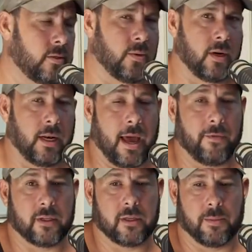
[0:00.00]
Just want to
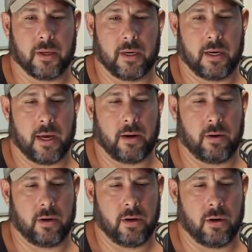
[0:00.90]
laugh at something.
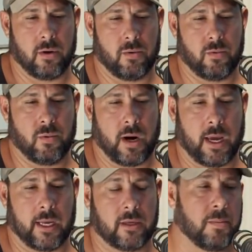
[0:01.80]
And when I
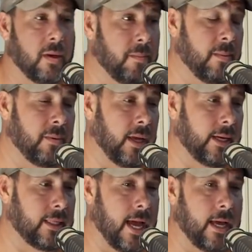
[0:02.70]
get to meet people
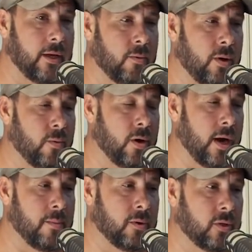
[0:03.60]
like that, we weren't
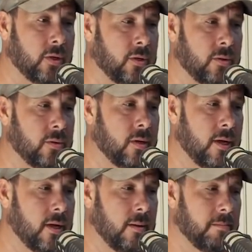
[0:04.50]
able to do
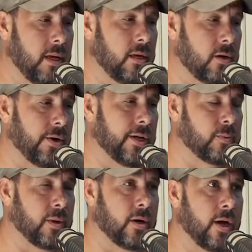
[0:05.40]
meet and greets,
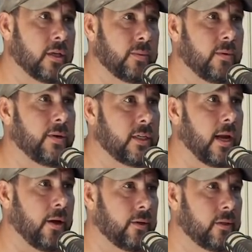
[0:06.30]
but her husband reached
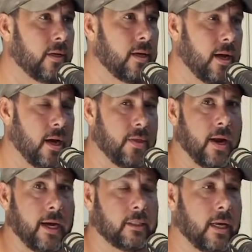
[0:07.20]
out. Mm-hmm. And then
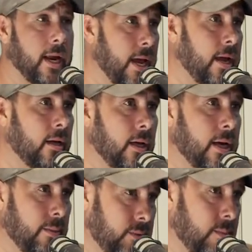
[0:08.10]
I said, hey,
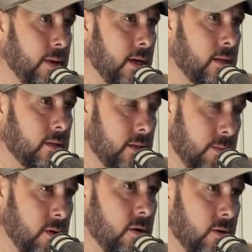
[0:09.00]
hit up Timmy.
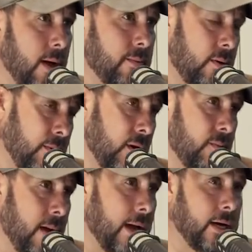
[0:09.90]
Timmy will go grab you and bring you
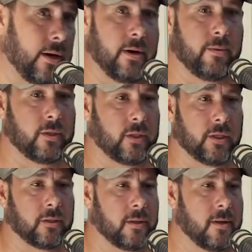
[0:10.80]
back here. It was
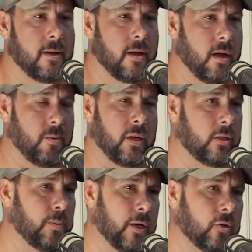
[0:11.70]
just a really
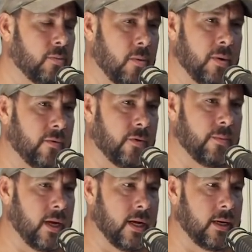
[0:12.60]
special moment for me.